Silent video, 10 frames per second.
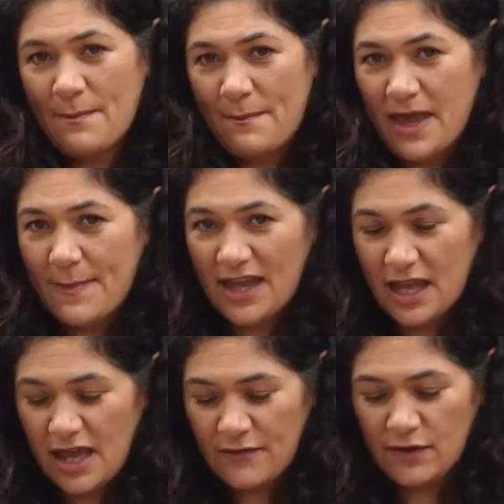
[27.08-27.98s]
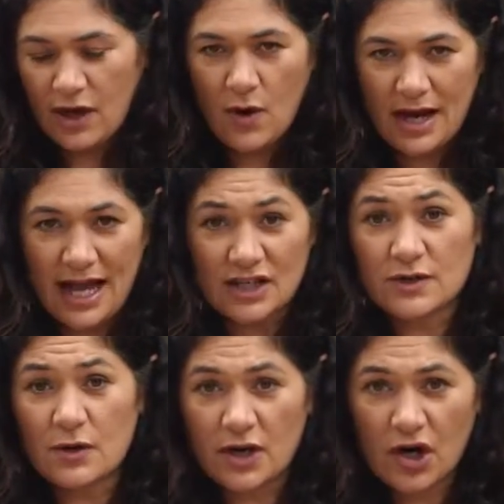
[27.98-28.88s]
Be a bit careful, they're quite large, we
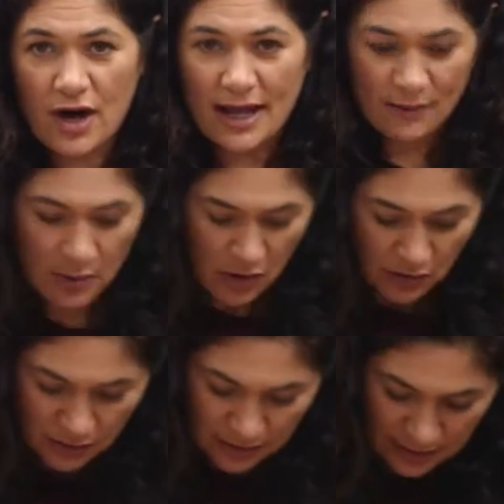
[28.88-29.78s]
don't want to crack the bowl.